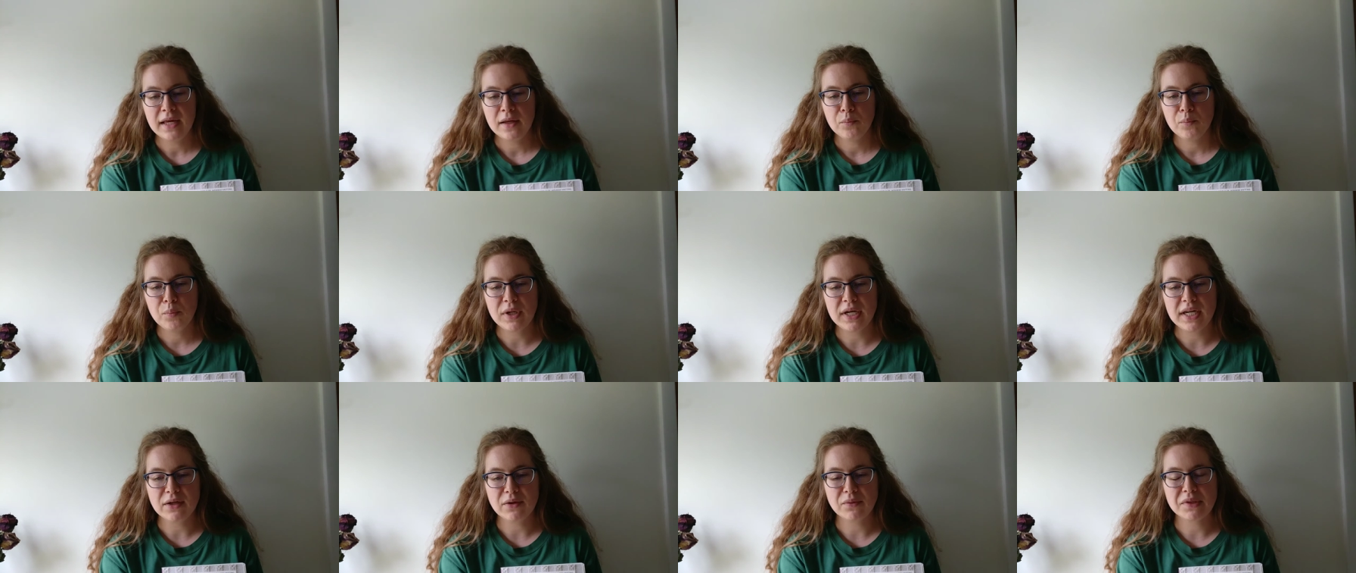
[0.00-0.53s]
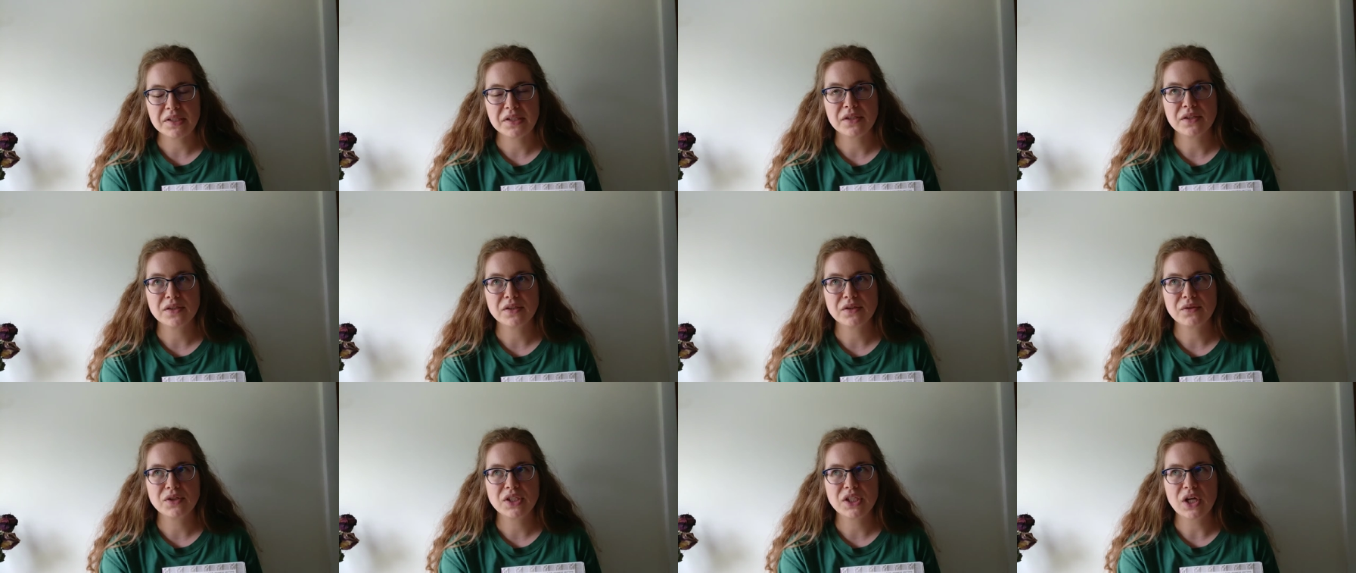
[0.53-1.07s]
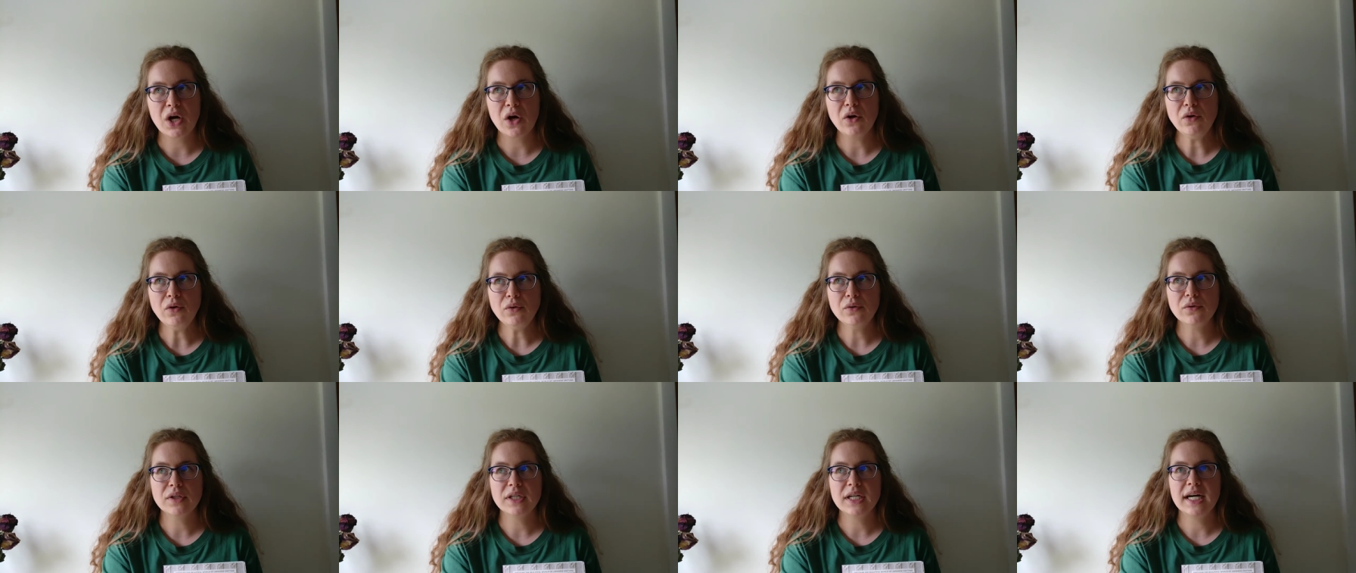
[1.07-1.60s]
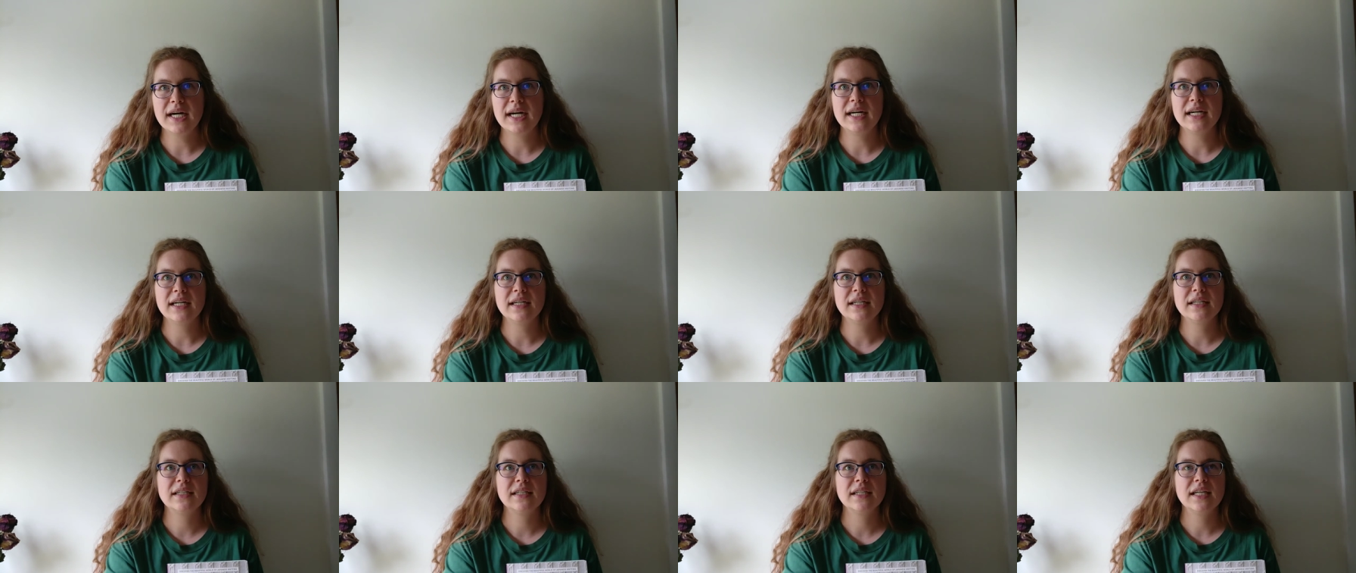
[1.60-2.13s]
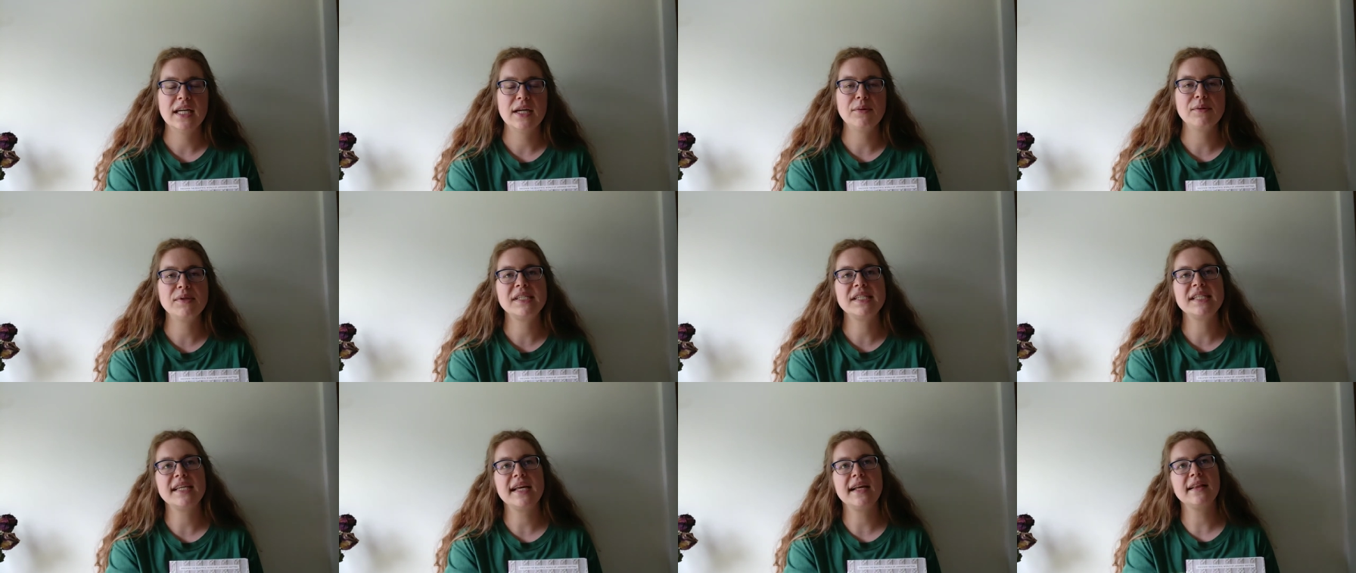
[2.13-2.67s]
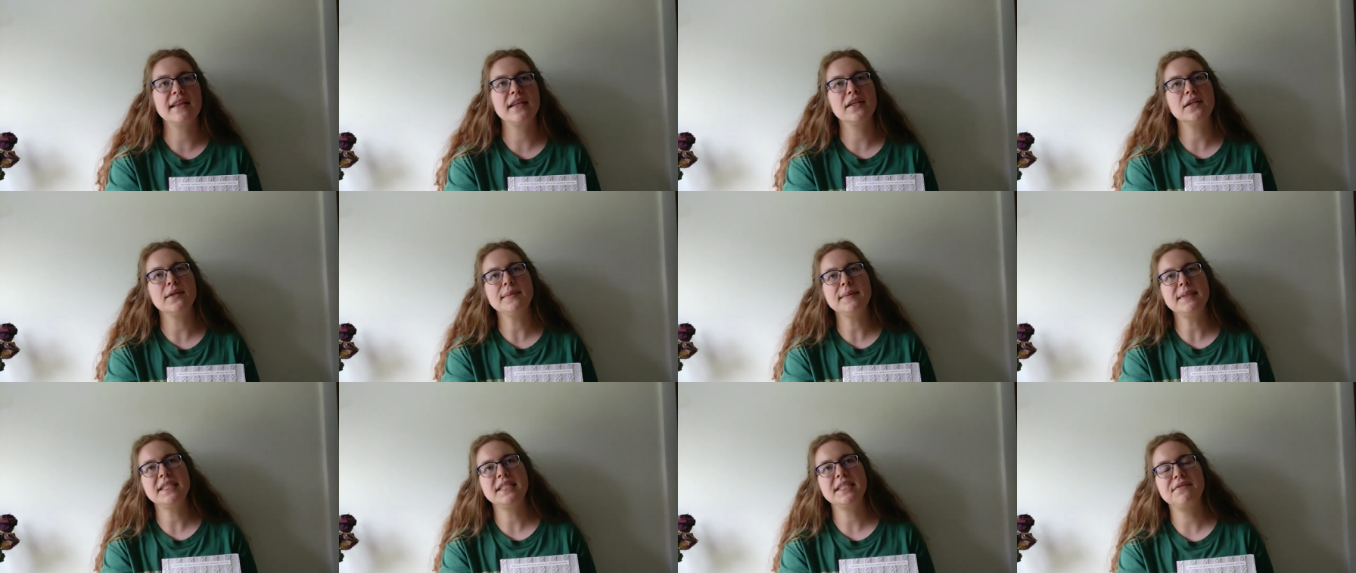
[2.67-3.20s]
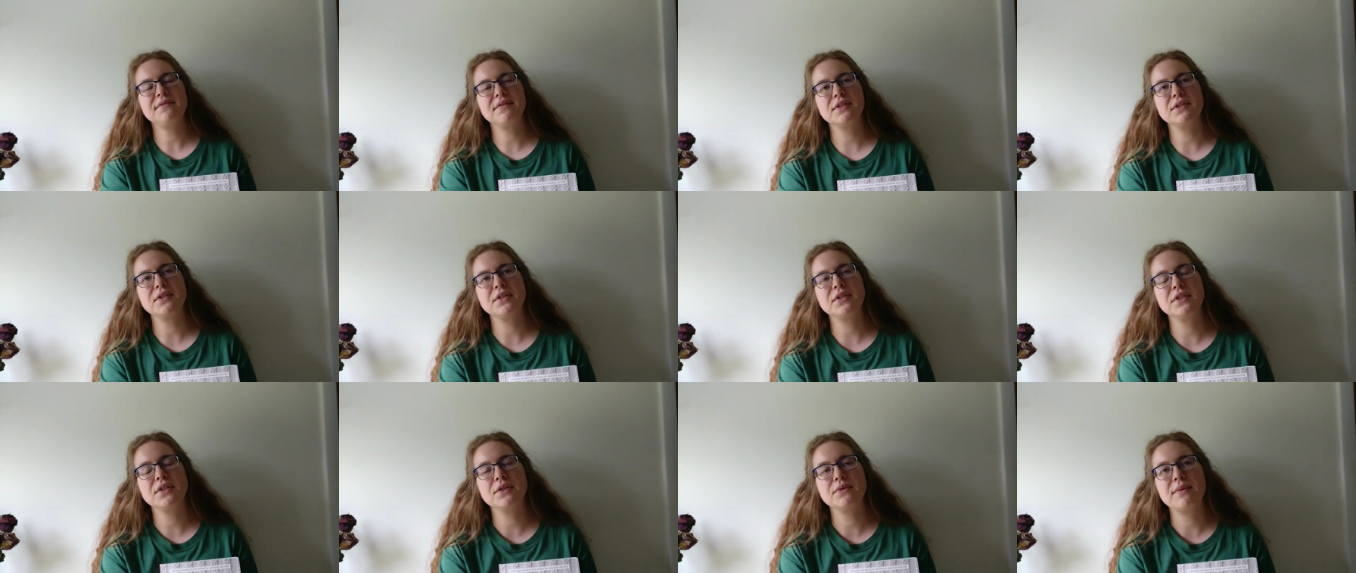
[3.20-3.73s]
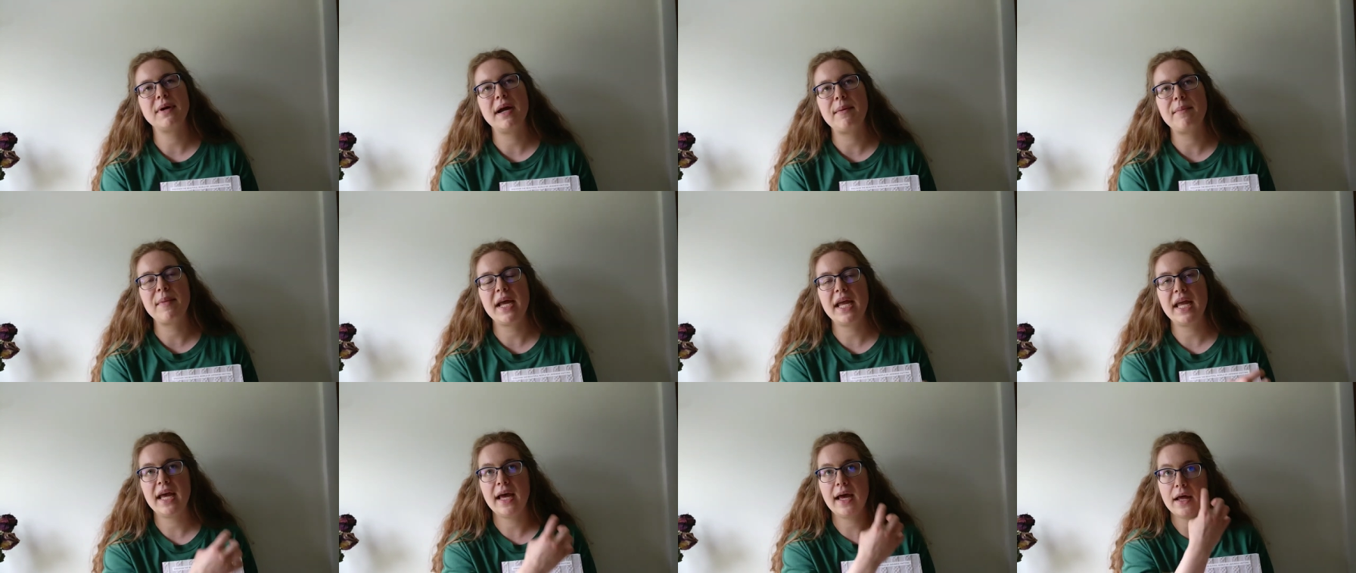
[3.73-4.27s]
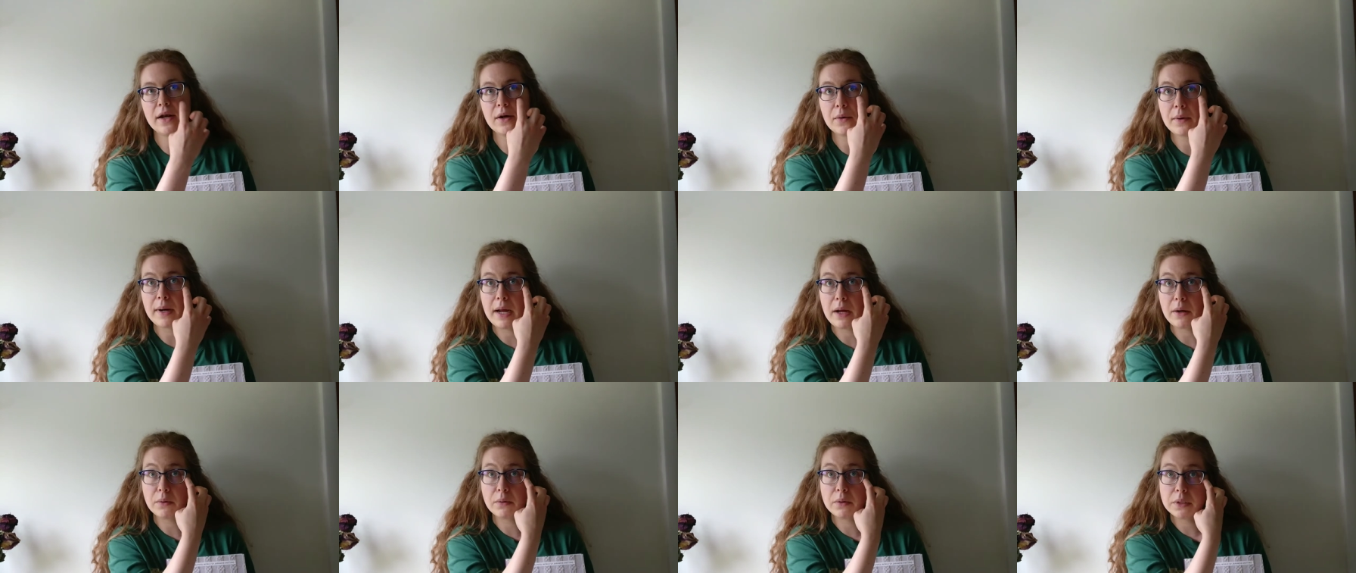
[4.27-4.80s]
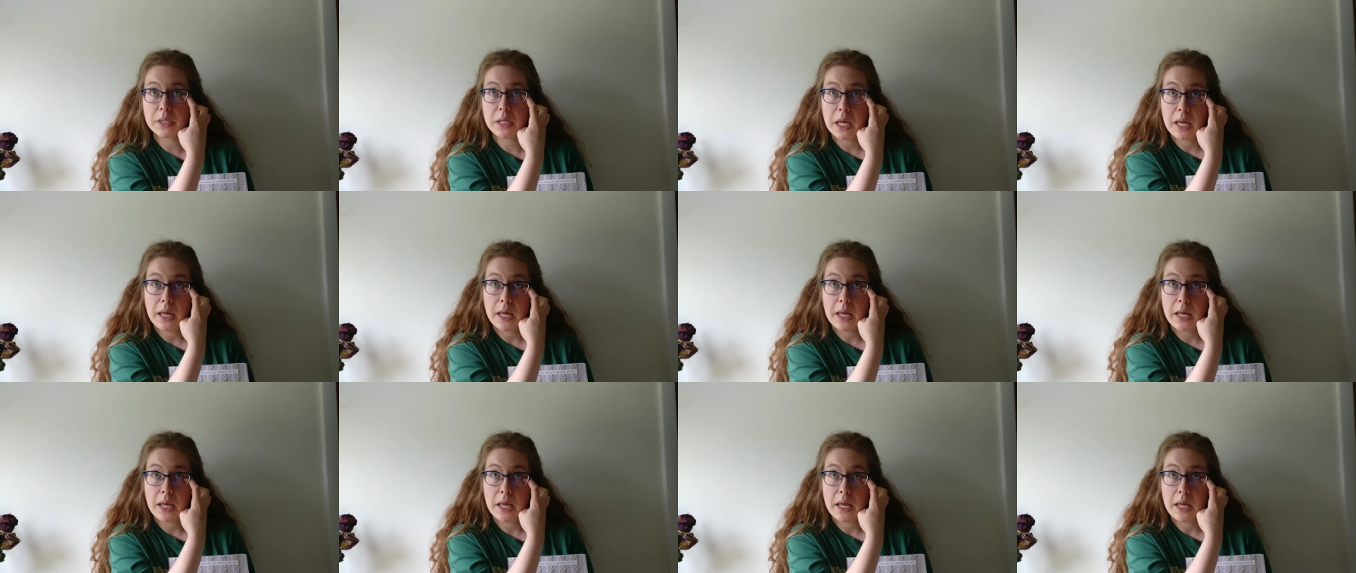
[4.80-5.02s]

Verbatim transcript: But it was so, it was a little bit difficult to wrap my head around